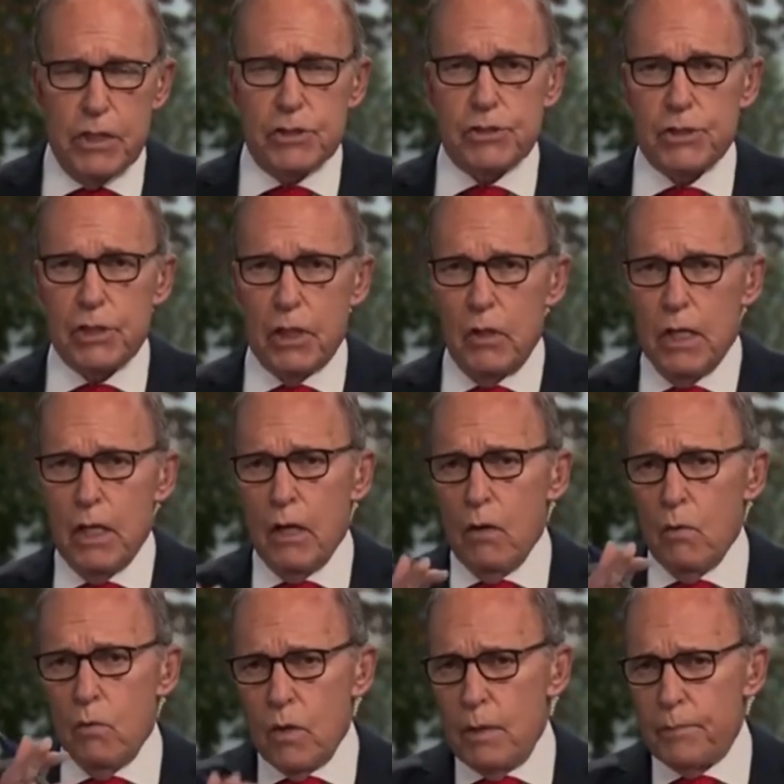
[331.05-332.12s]
So
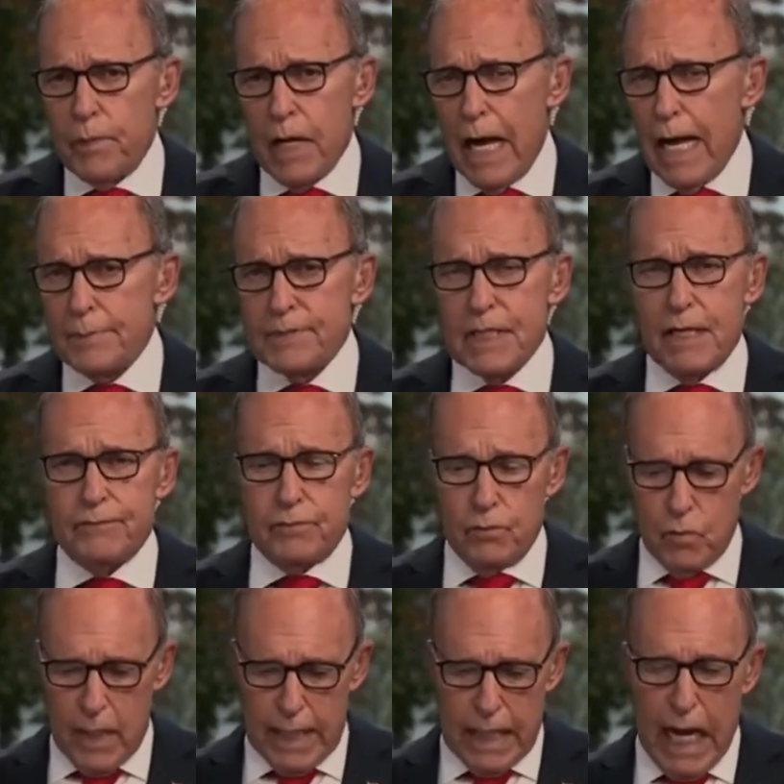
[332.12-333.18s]
we'll perhaps have to
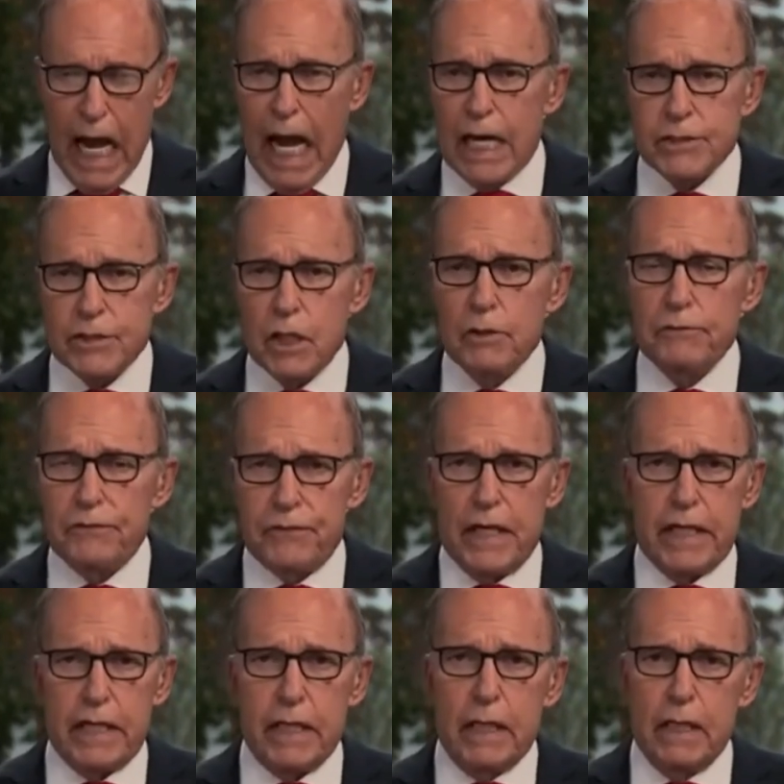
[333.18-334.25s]
wait. I don't
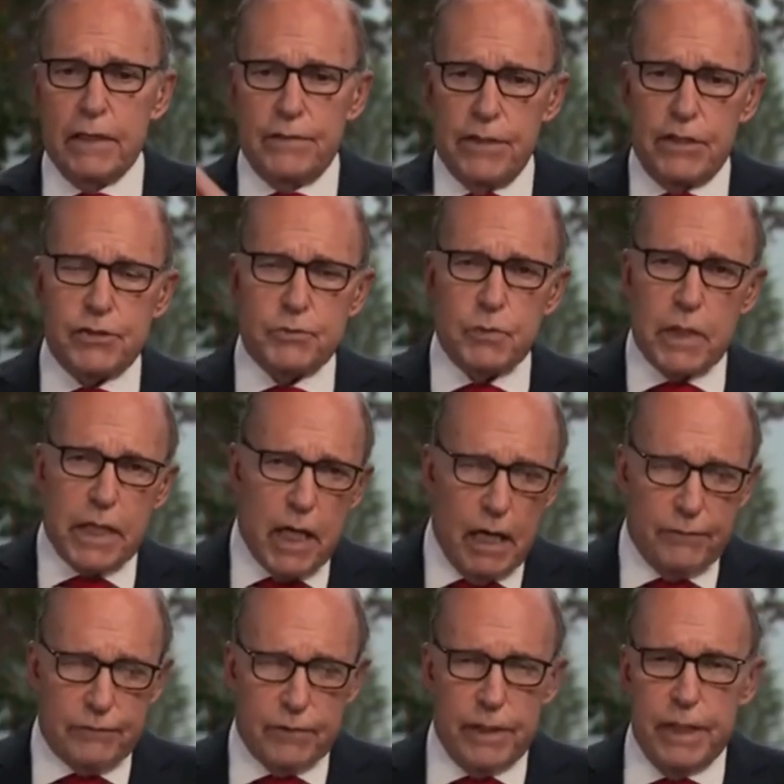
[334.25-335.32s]
think this
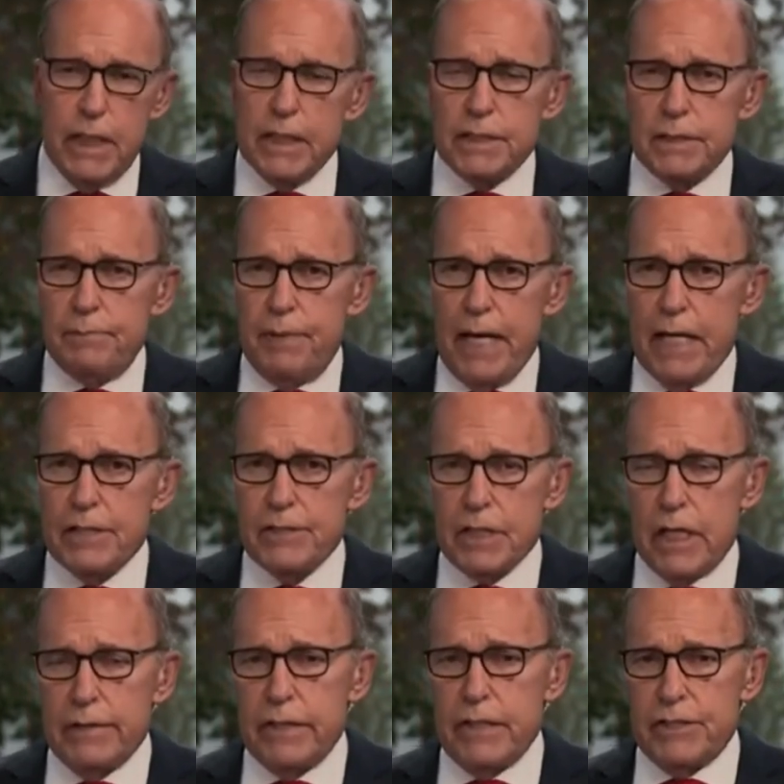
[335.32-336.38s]
recovery depends
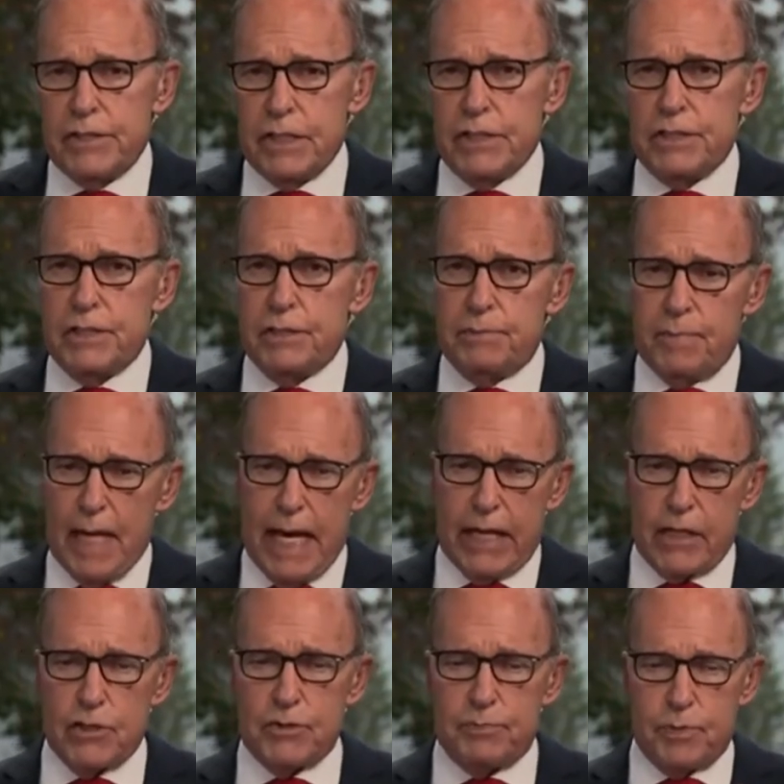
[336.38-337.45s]
on the assistance
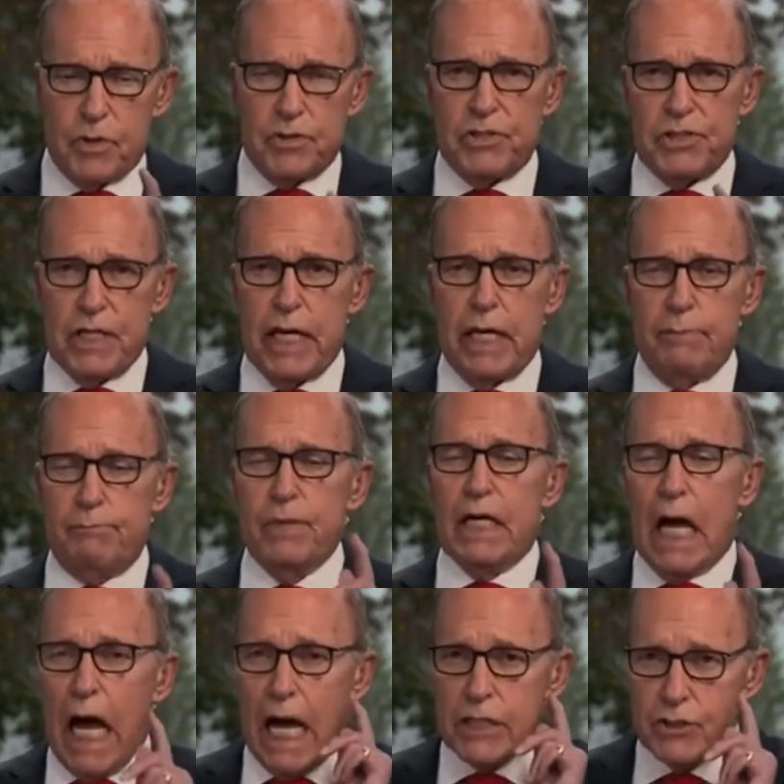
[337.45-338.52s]
package per se.
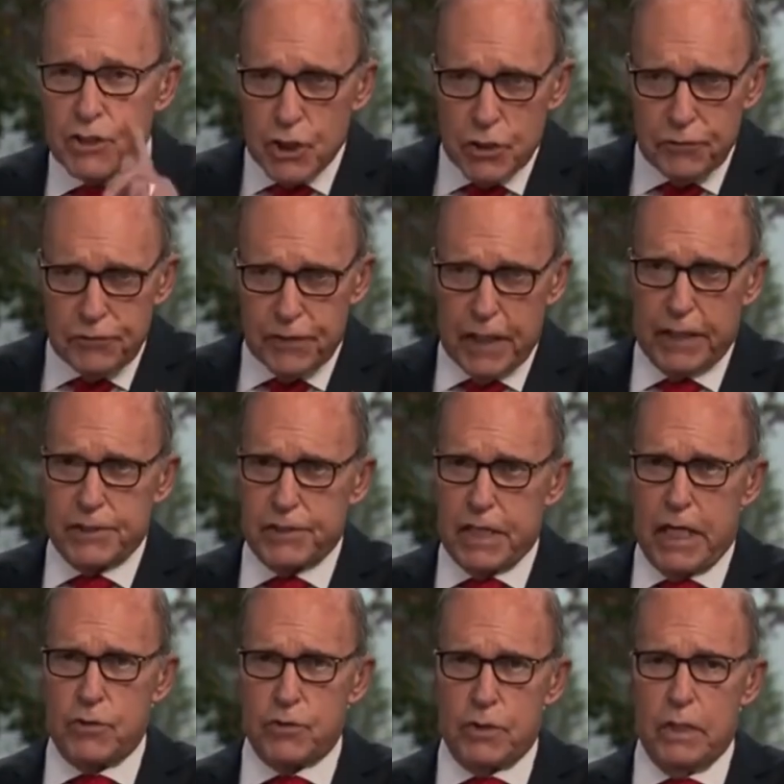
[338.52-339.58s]
But I do think,
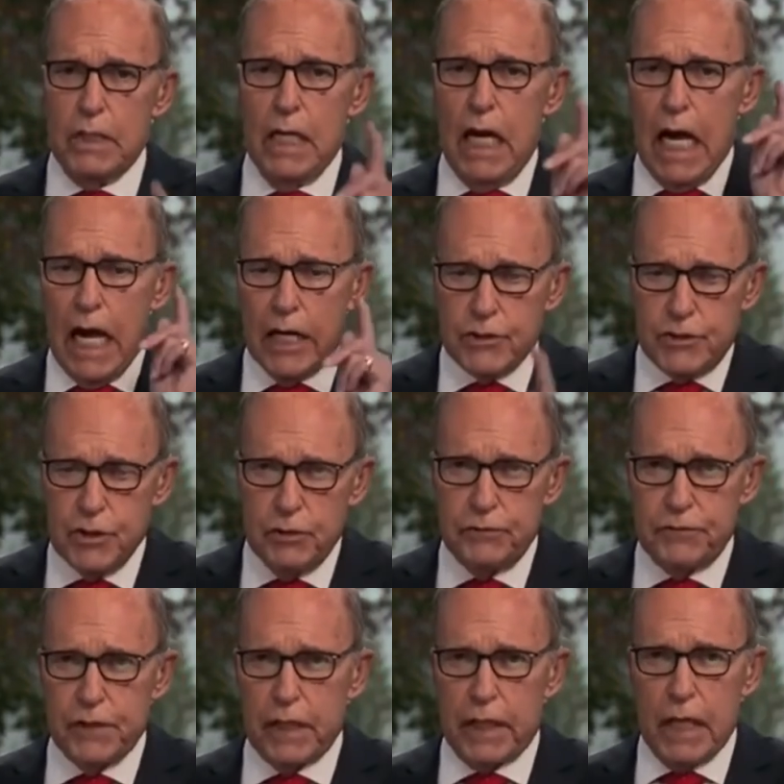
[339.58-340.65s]
Sandra, I do
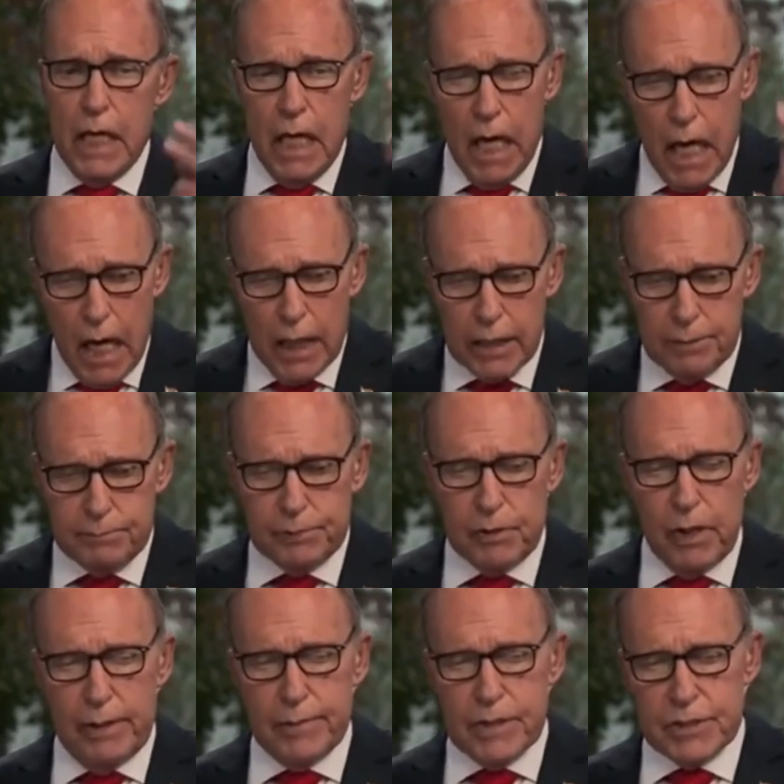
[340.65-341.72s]
think
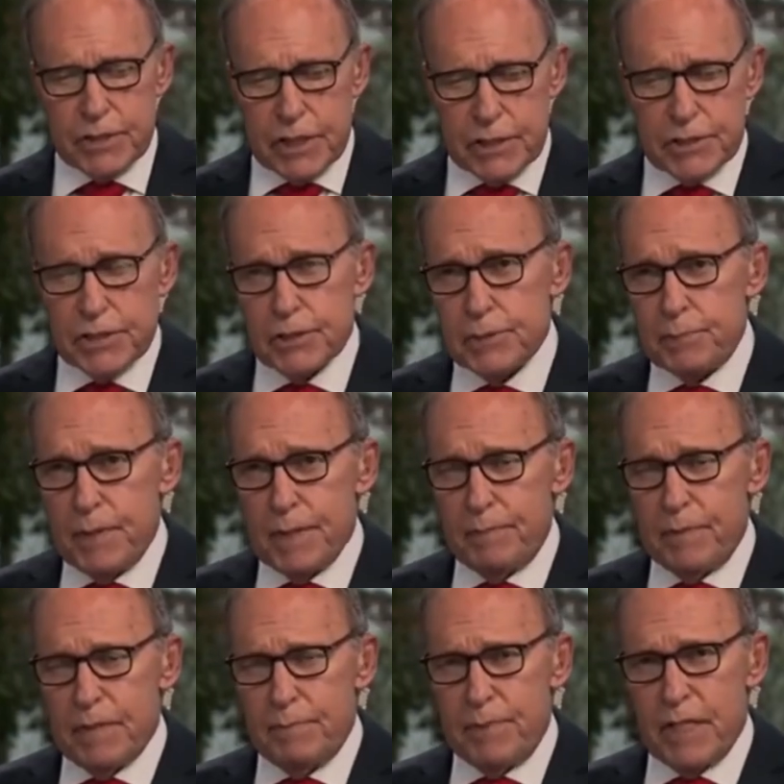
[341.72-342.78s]
unemployment assistance,
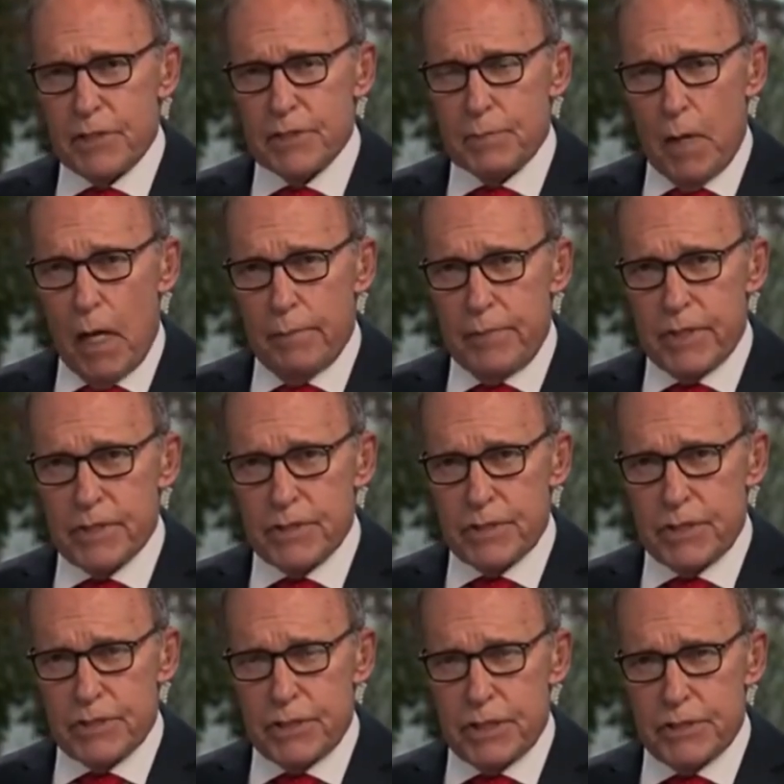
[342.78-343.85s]
PPP, small
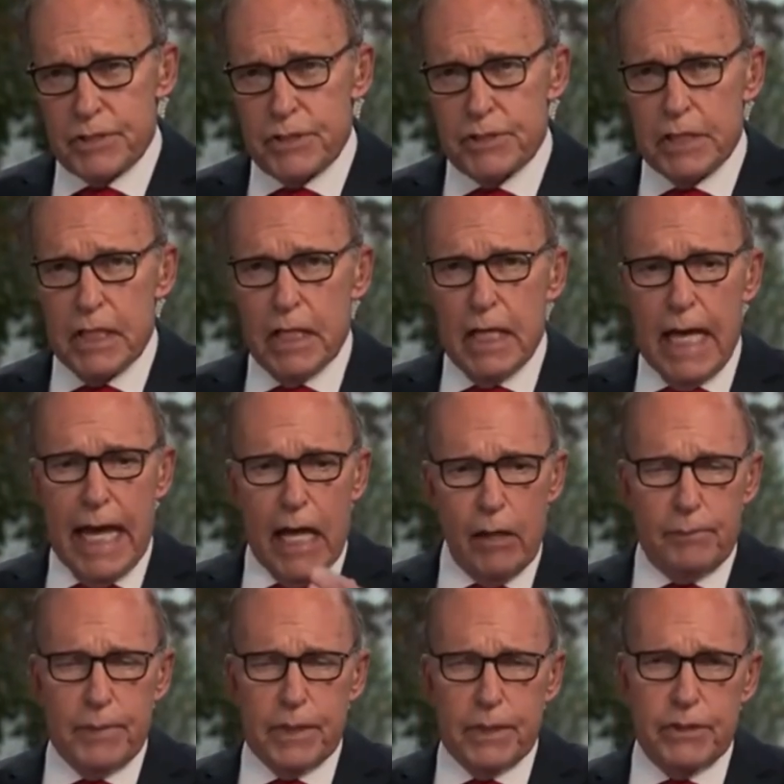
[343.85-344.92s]
business assistance,
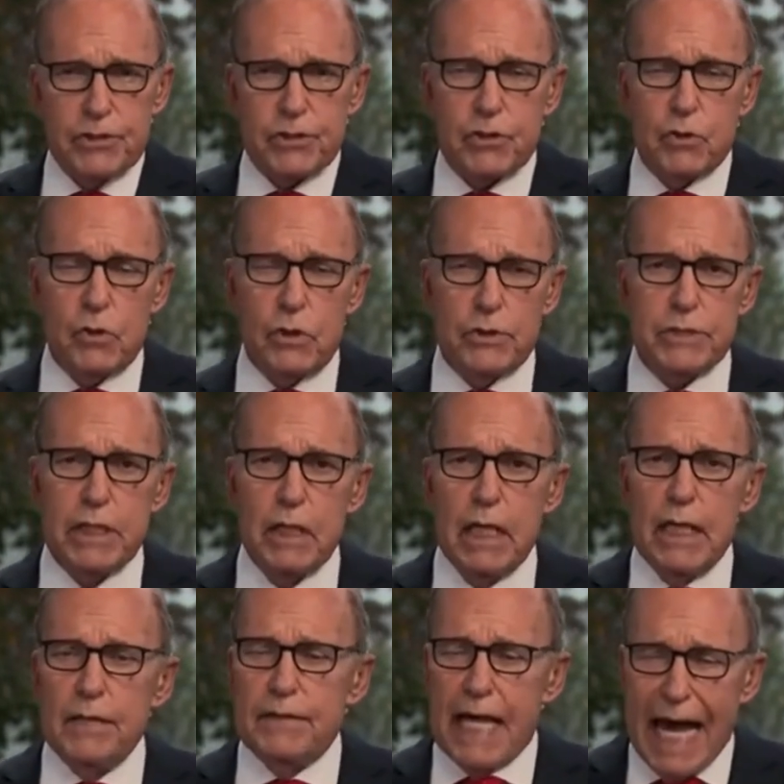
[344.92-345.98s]
helping the schools,
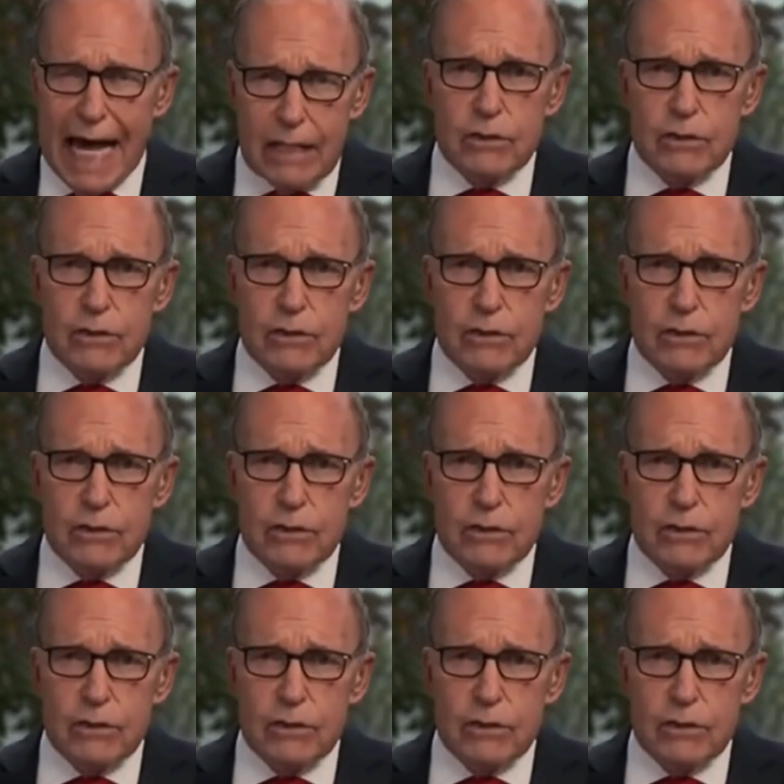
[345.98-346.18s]
that